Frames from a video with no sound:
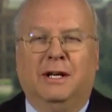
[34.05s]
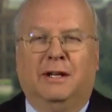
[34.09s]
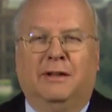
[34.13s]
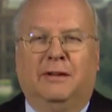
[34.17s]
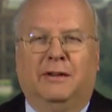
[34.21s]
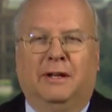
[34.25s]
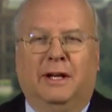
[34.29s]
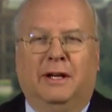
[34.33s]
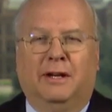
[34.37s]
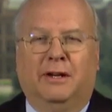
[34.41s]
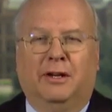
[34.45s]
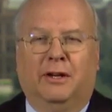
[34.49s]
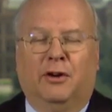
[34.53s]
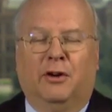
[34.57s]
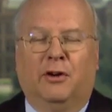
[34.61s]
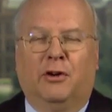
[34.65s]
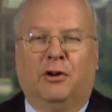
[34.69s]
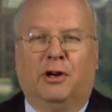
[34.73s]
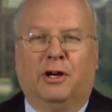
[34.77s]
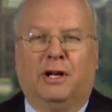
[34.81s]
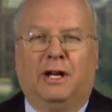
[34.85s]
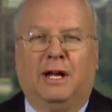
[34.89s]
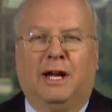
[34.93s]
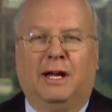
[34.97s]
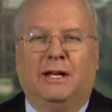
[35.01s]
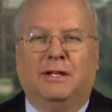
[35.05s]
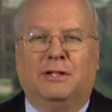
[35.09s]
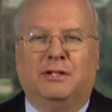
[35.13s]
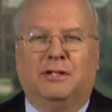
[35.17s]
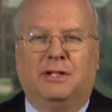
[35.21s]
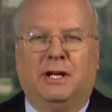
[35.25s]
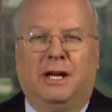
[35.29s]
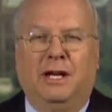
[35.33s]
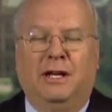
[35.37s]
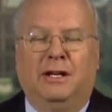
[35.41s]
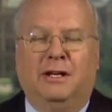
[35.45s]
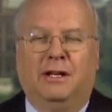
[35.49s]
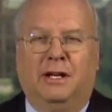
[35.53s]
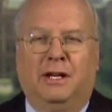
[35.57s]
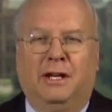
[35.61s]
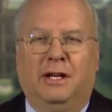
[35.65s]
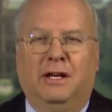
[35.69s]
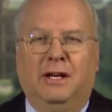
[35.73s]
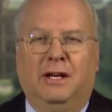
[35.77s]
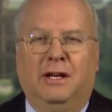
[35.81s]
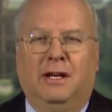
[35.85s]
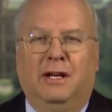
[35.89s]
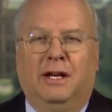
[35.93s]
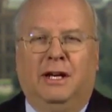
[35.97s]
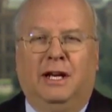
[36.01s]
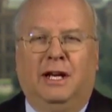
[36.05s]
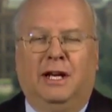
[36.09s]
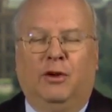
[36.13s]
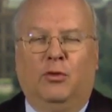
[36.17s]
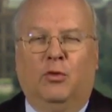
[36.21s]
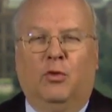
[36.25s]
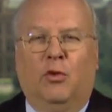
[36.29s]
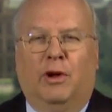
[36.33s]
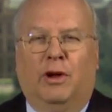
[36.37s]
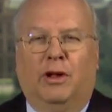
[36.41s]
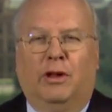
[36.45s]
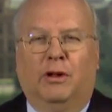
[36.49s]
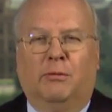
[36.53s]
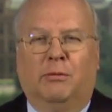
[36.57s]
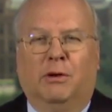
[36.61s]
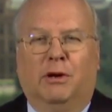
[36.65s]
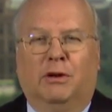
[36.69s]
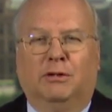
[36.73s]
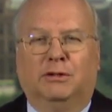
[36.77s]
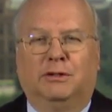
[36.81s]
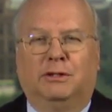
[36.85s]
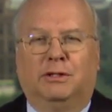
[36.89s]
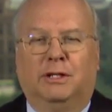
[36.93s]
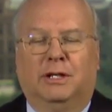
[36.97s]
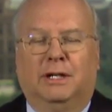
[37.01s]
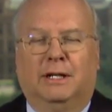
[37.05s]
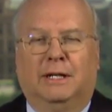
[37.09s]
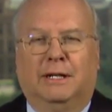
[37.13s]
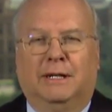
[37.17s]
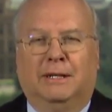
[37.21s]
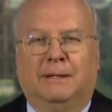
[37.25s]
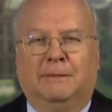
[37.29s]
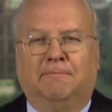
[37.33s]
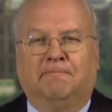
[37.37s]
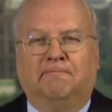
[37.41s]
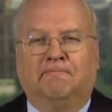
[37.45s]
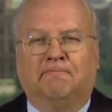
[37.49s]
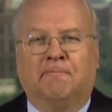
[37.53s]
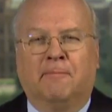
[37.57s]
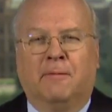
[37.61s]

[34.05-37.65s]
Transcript: that Hurricane Sandy hit one of the most um,